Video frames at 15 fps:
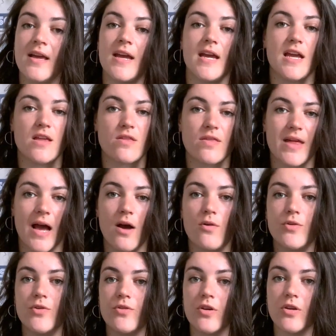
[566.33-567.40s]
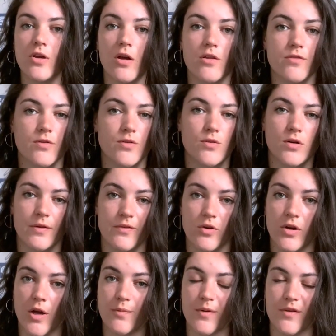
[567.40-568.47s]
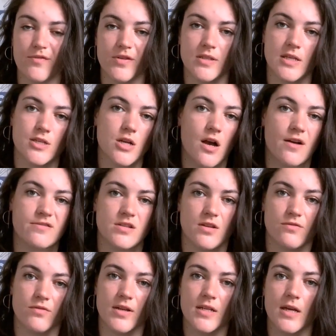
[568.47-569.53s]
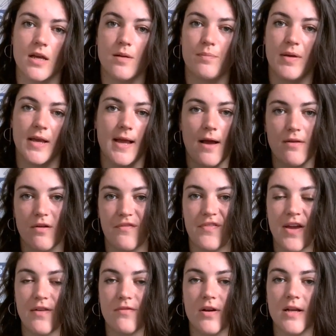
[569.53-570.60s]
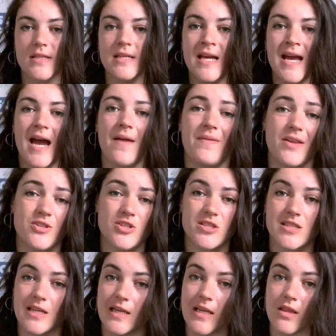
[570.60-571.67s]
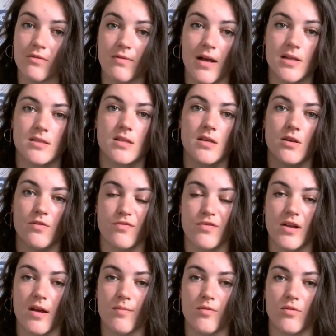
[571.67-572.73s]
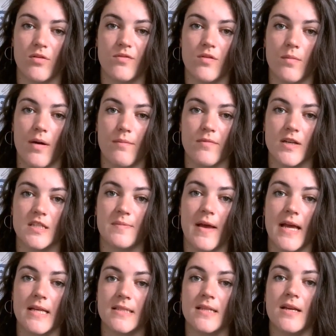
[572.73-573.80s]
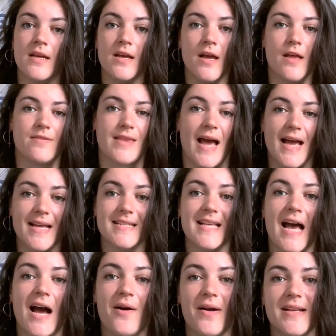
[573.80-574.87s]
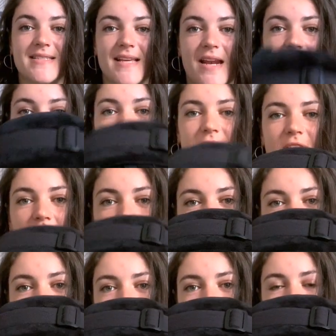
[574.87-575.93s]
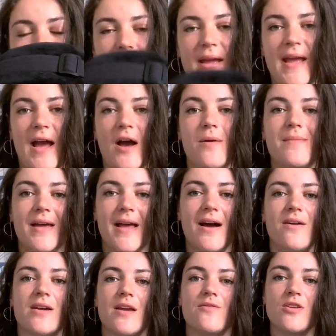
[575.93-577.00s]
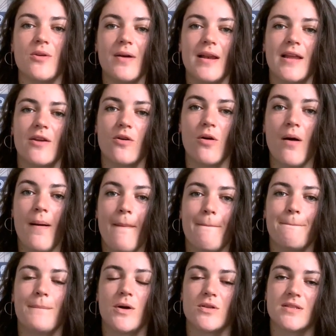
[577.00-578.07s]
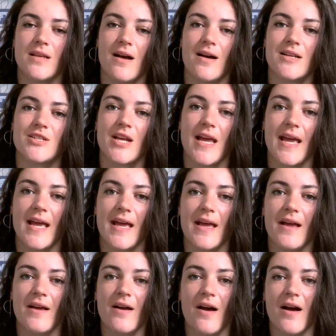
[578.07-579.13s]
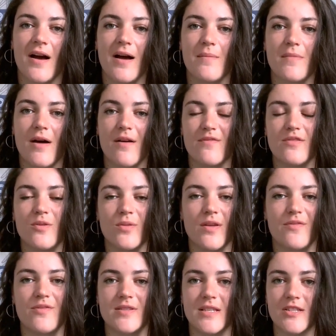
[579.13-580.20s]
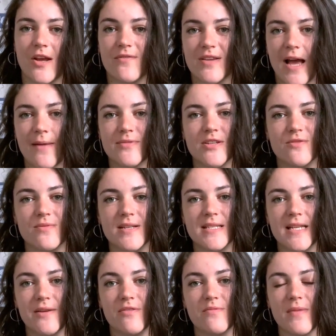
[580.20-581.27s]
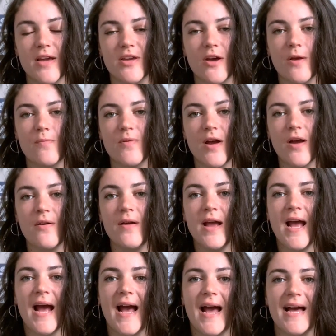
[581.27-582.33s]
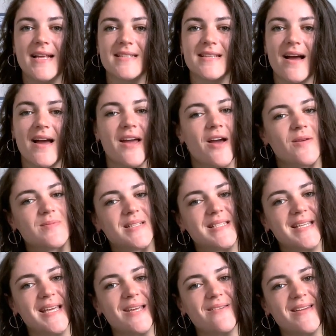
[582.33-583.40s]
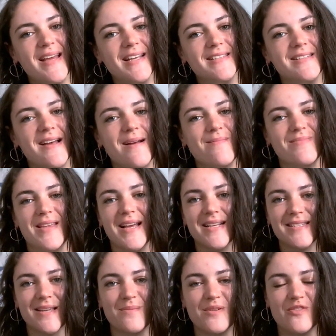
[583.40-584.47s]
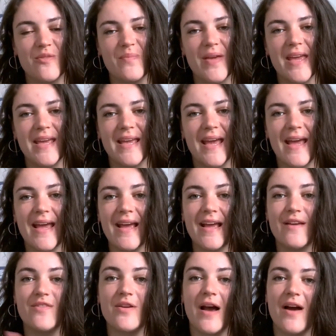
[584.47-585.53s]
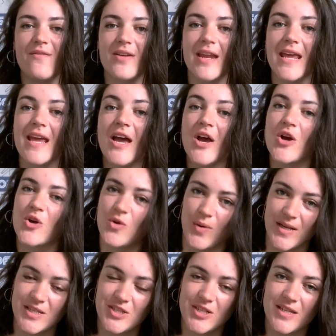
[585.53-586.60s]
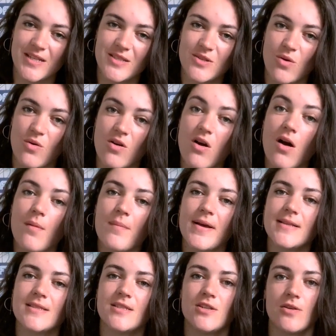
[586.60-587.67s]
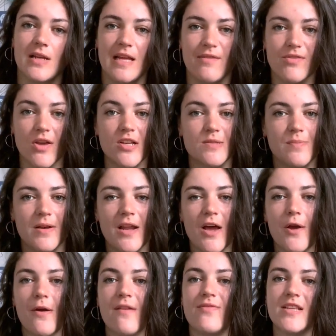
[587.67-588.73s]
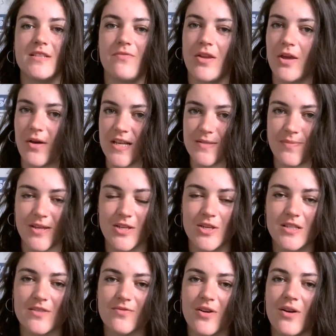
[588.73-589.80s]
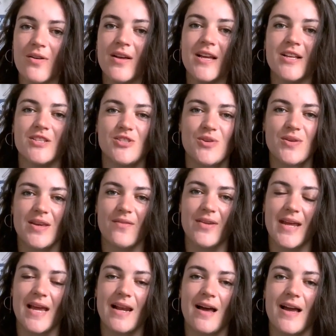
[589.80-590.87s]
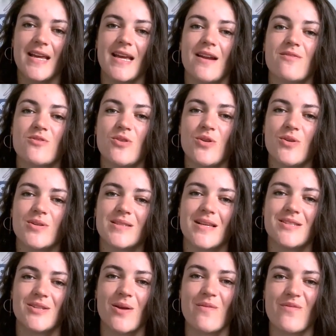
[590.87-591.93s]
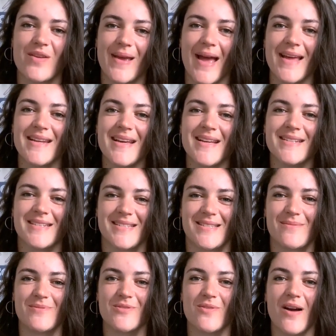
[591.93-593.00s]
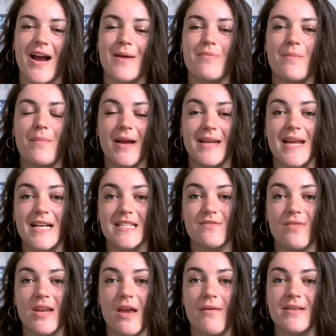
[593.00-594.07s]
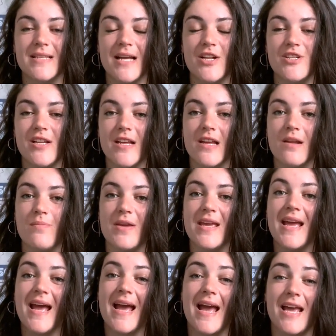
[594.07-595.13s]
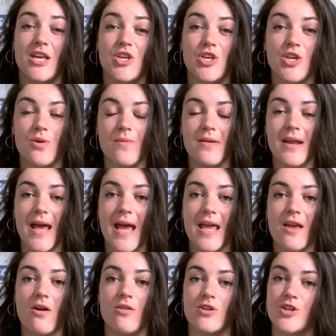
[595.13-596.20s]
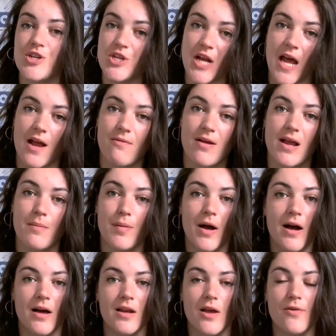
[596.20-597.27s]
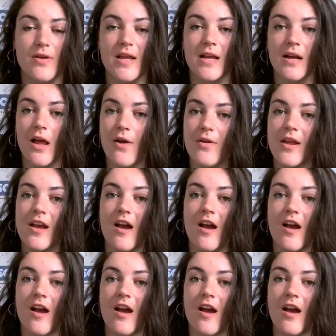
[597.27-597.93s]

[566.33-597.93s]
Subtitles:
Either that, or you can go through all of your GoPro footage after you've ridden, pick out your favorites, and then just delete the rest so that you free up all of your memory space. That is how I set up my GoPro on my helmet. I'll give you a little montage here of all the footage I've captured recently with my GoPro, and I hope to see you next time. Thanks so much for being here. If you have any questions or comments, do leave those below. If this video has been useful, do give it a like like, and of course don't forget to subscribe. My next video is actually going to be a Q&A on sharing, part loaning.